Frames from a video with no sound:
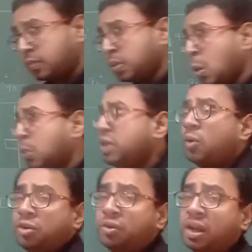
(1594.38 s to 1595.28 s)
only
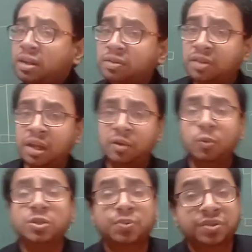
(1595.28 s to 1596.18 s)
one triangle is there
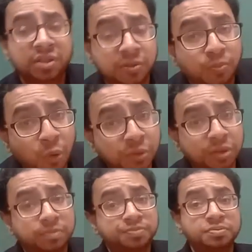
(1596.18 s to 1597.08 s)
which possesses
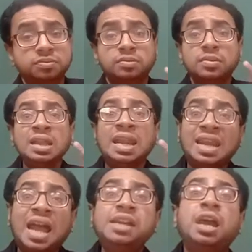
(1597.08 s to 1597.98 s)
both
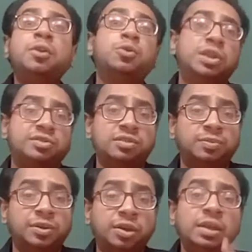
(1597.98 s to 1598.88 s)
line and rotational
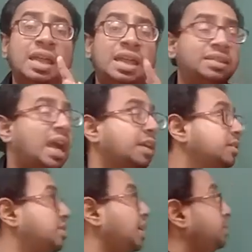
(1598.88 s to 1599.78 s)
symmetry, that
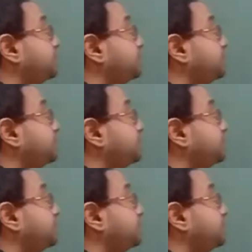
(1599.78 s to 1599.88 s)
is an